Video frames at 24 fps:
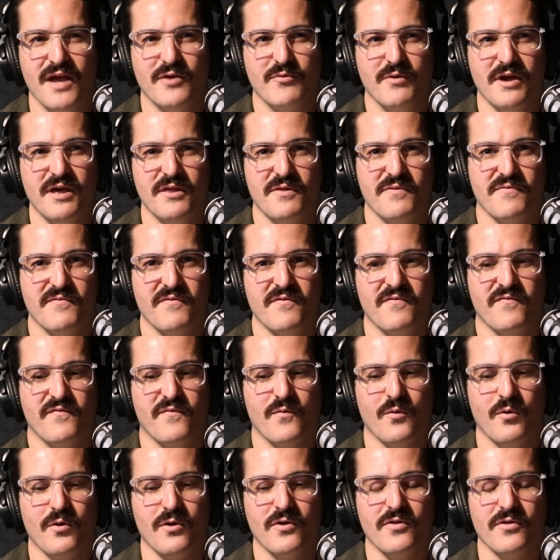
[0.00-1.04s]
bandwidth
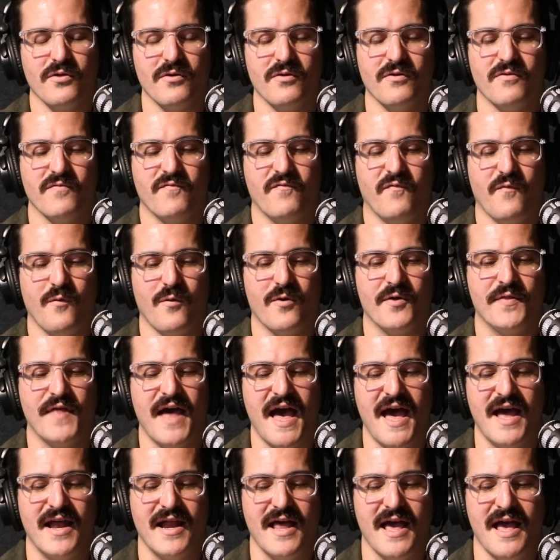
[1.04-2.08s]
for
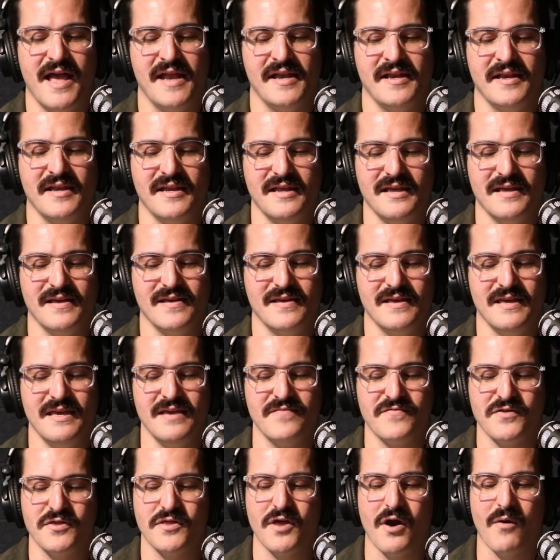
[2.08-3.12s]
that, and
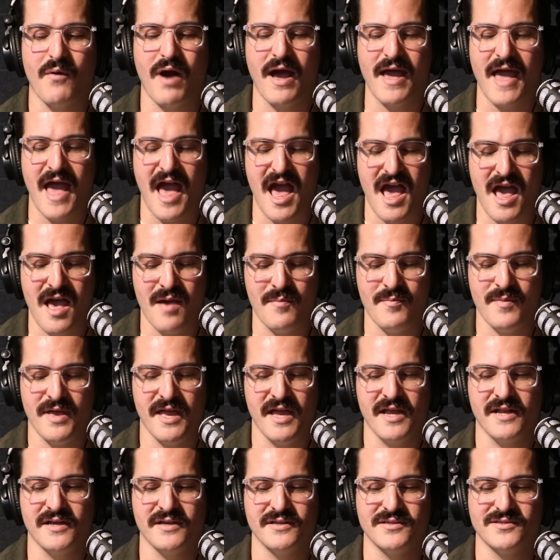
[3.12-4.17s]
even though I am
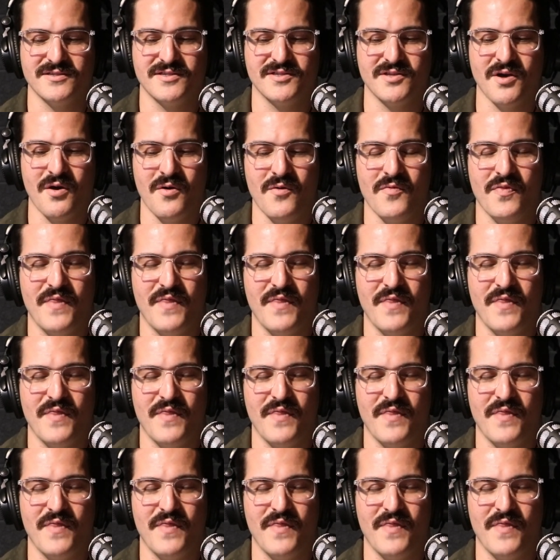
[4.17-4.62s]
in a zone